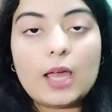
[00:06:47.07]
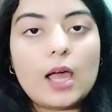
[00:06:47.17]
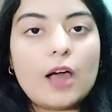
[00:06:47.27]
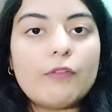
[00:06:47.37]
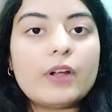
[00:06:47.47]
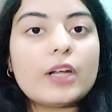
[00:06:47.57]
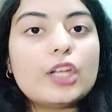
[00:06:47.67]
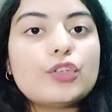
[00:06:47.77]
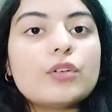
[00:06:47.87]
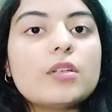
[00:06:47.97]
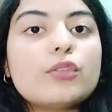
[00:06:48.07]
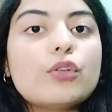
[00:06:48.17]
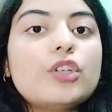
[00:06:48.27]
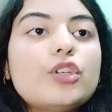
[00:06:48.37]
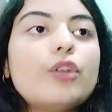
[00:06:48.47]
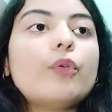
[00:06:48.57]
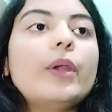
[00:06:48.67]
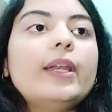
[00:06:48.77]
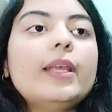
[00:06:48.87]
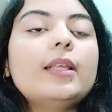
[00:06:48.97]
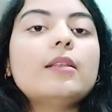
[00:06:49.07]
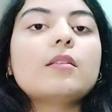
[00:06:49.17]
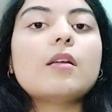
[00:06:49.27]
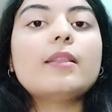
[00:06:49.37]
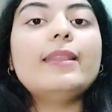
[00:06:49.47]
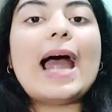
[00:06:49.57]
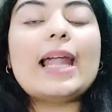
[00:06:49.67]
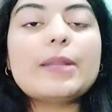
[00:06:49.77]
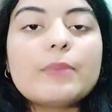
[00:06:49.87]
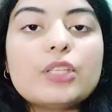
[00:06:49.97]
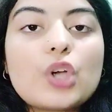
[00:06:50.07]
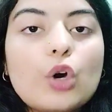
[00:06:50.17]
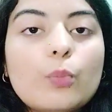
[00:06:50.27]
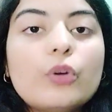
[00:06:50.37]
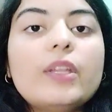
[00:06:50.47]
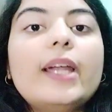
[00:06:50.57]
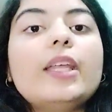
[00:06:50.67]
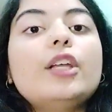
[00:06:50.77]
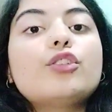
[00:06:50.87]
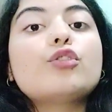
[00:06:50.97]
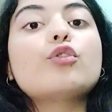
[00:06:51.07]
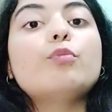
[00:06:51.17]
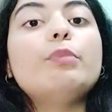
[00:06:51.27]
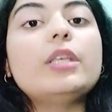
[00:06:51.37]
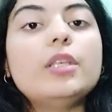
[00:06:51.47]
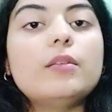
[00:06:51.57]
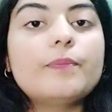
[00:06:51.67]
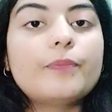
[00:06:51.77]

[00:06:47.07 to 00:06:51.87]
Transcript: our nation does not generating that much output that it should be.